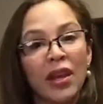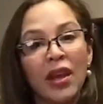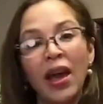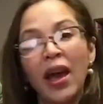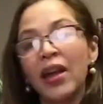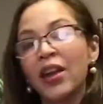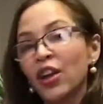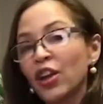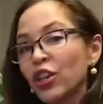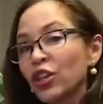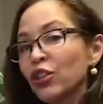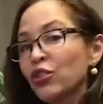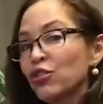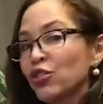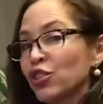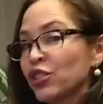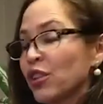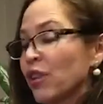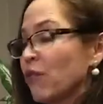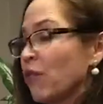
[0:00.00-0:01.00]
and
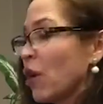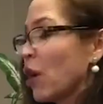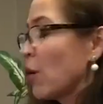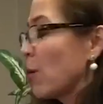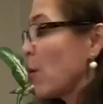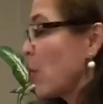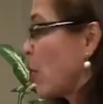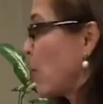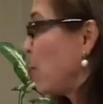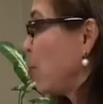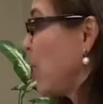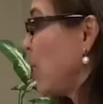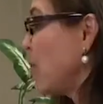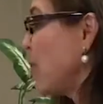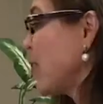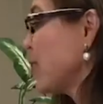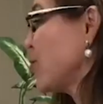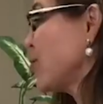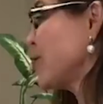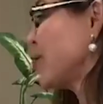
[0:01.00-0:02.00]
occlusion of our blood
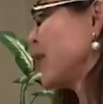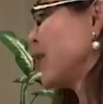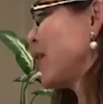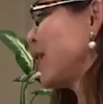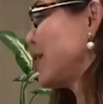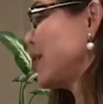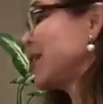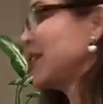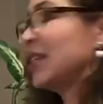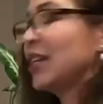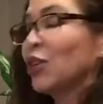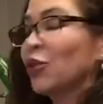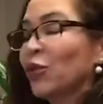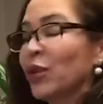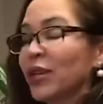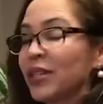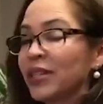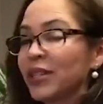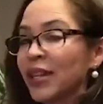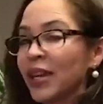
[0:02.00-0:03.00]
vessels, and then to
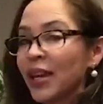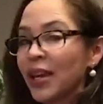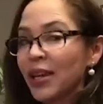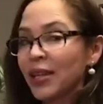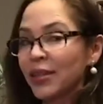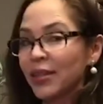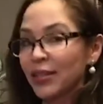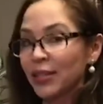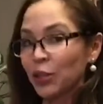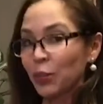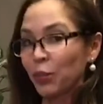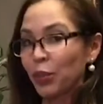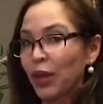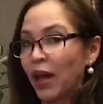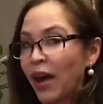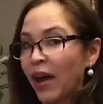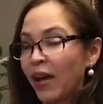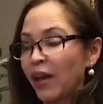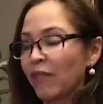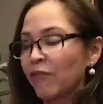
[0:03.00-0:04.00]
decrease the
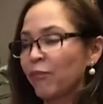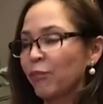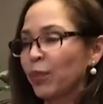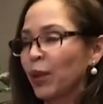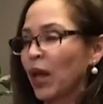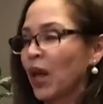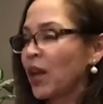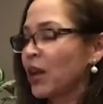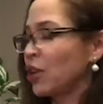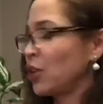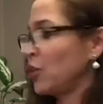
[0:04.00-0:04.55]
supply of blood and